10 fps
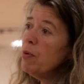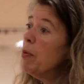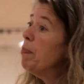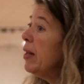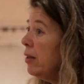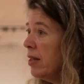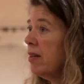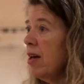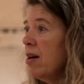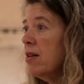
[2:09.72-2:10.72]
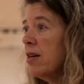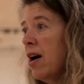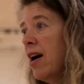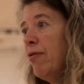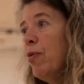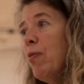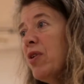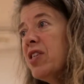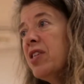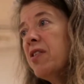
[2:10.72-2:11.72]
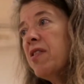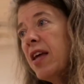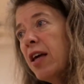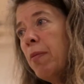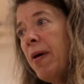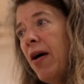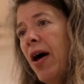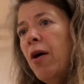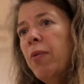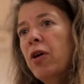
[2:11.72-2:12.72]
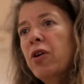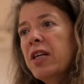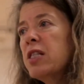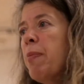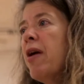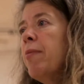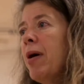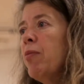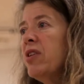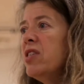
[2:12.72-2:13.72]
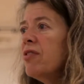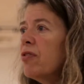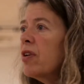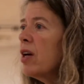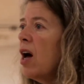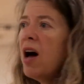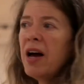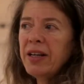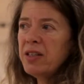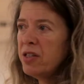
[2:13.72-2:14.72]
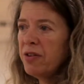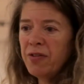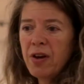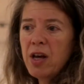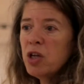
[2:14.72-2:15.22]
we were building the archive, we wanted to think about how we could experiment with different kinds of